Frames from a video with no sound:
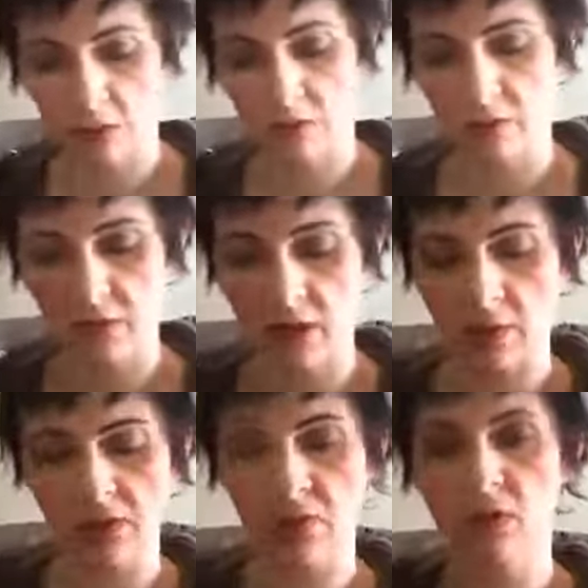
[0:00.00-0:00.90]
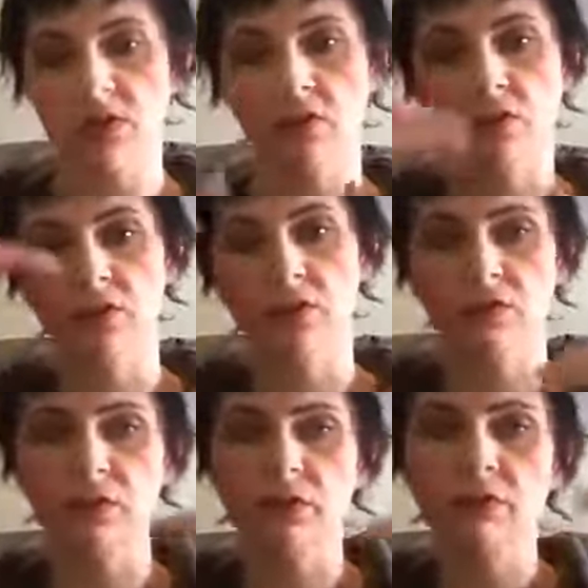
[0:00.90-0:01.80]
And these were all
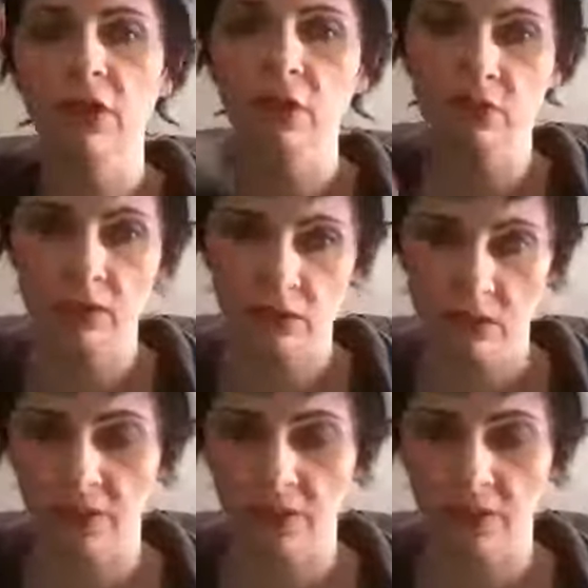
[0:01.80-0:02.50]
different frequencies.